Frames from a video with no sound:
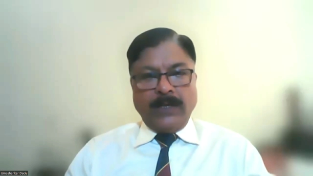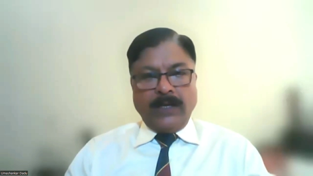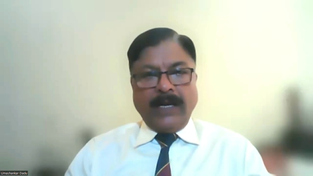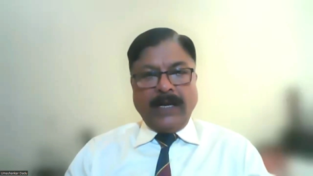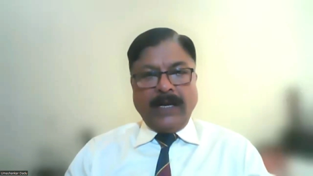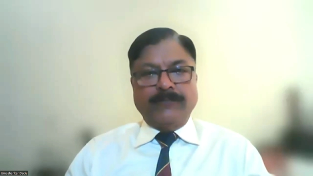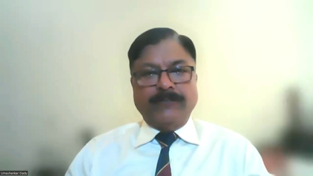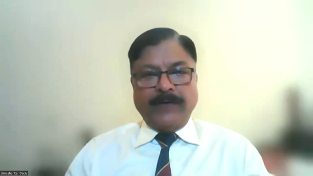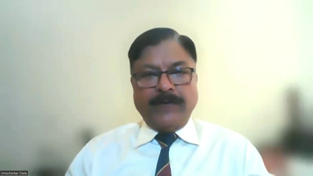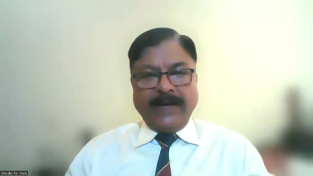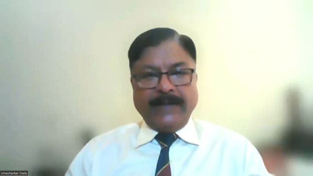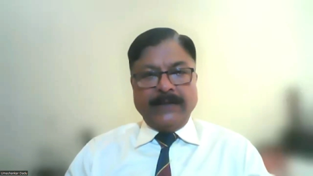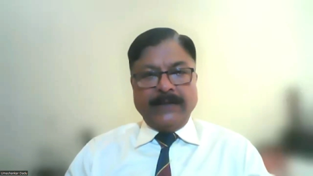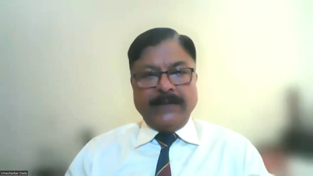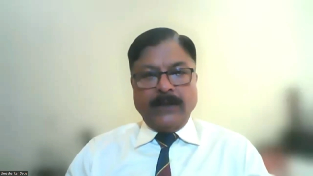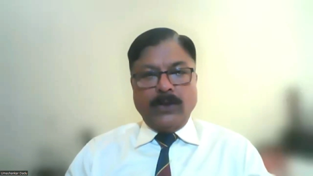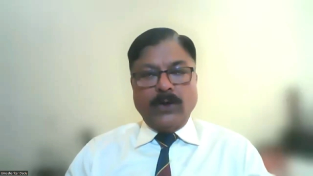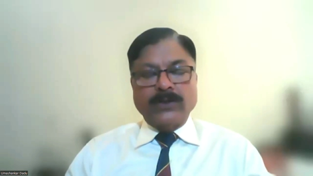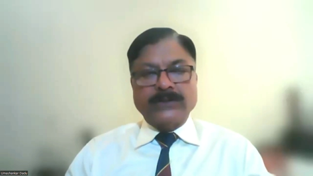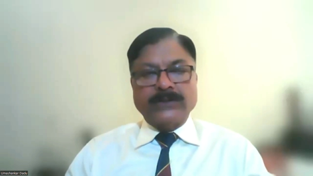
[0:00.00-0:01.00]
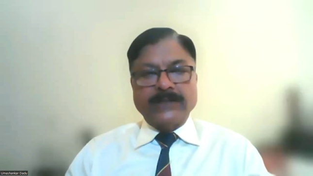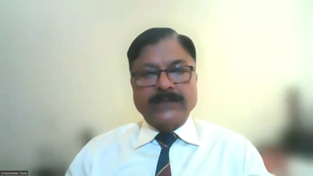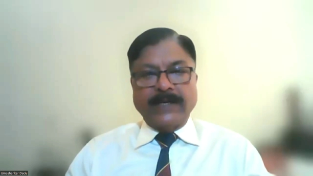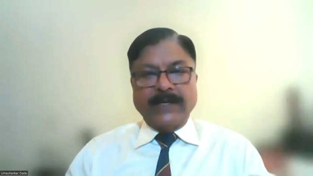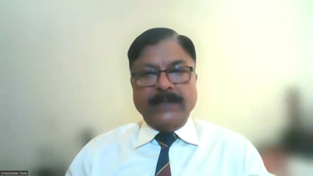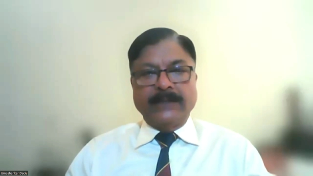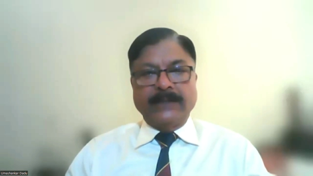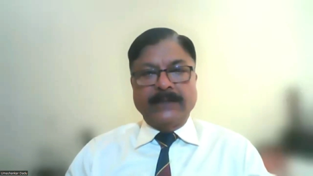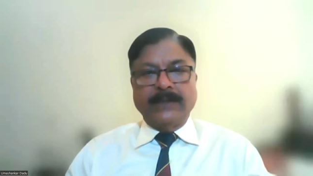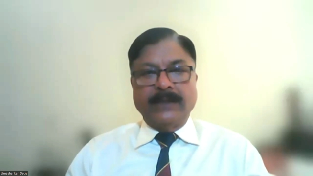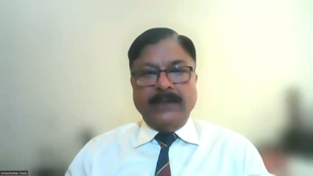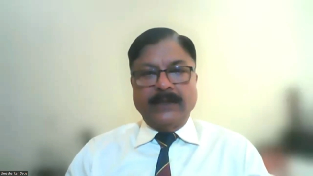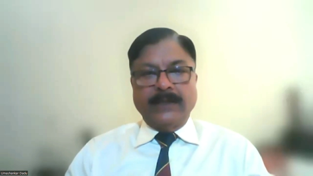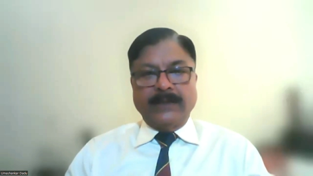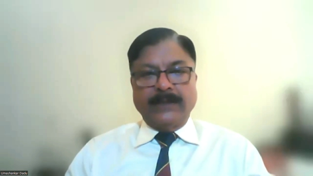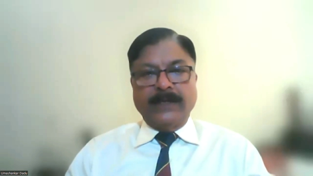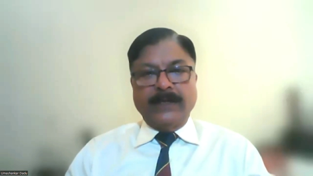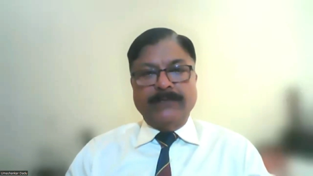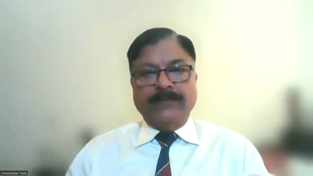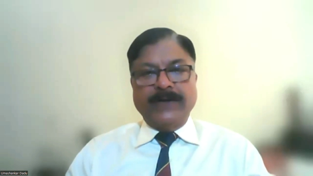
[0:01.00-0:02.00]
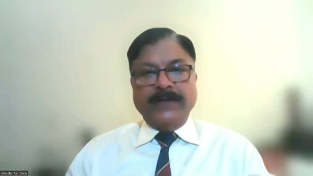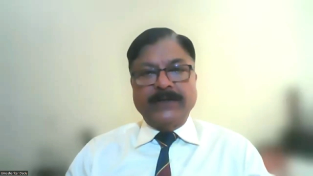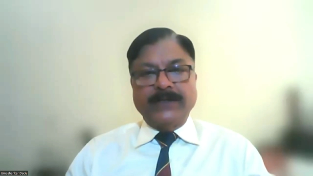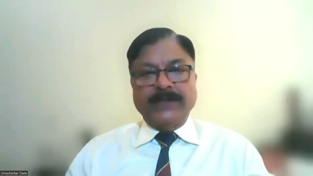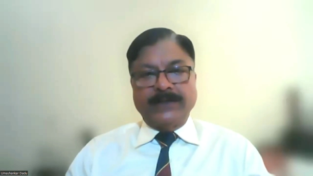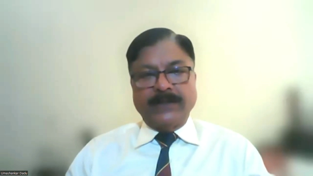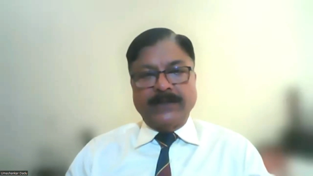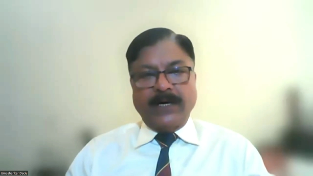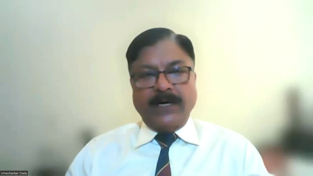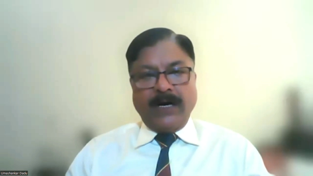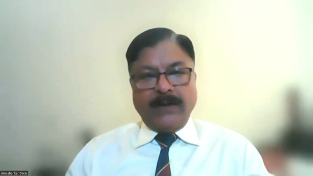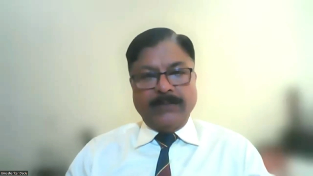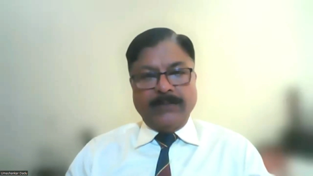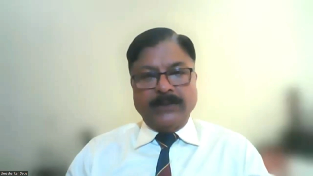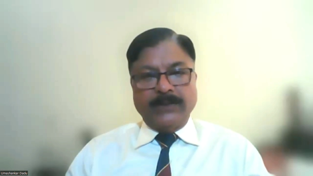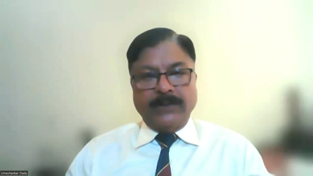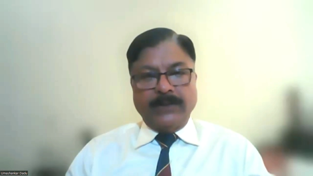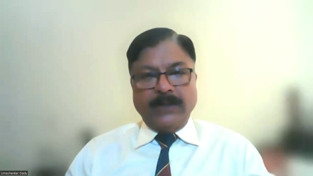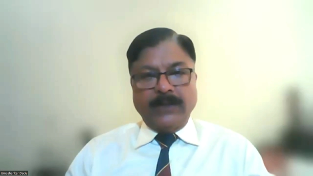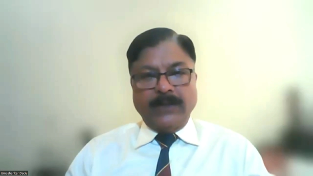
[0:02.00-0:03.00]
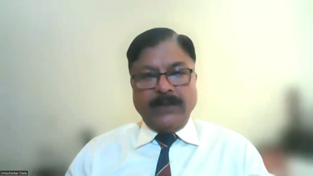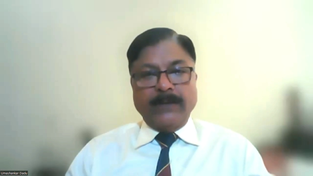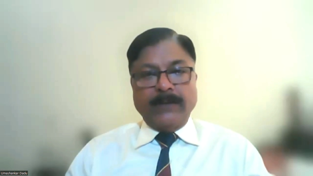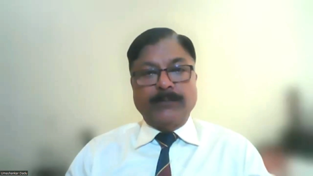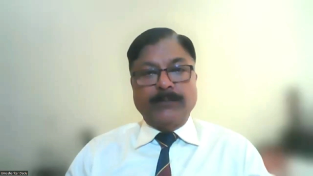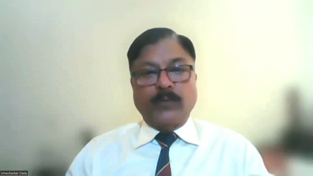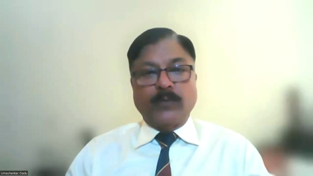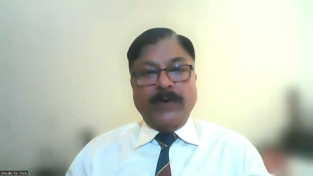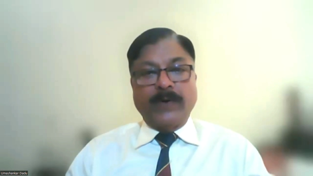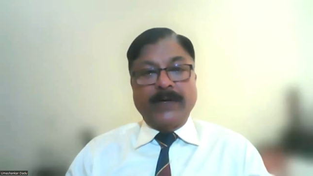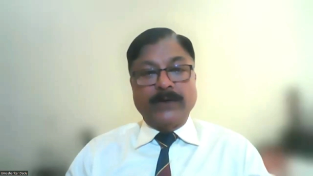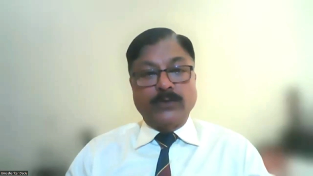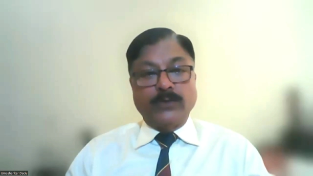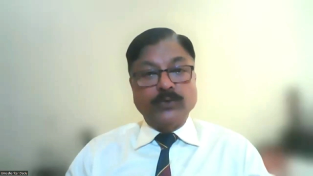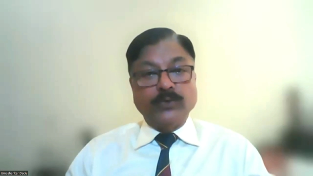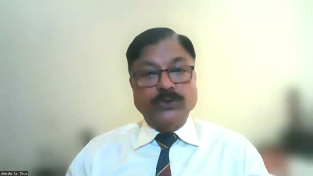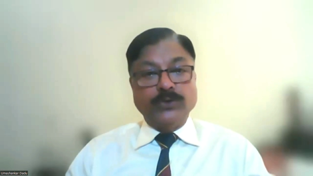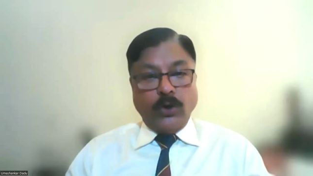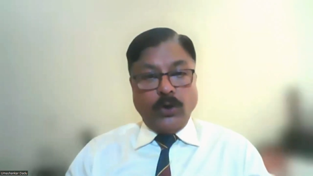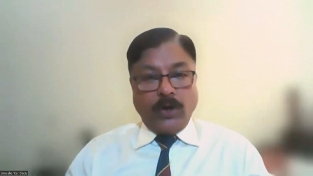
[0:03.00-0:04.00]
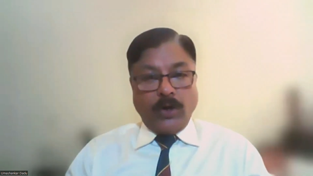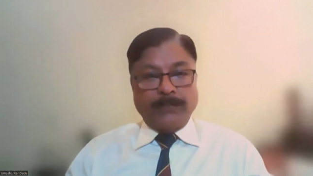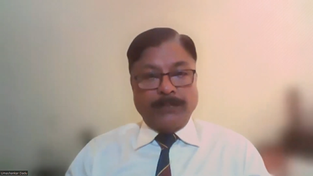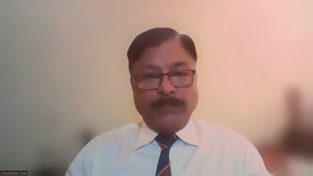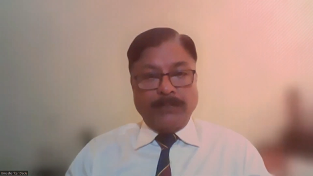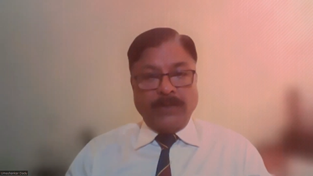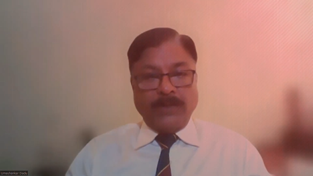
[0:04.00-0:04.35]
and fight alongside the infantry in the armor and do your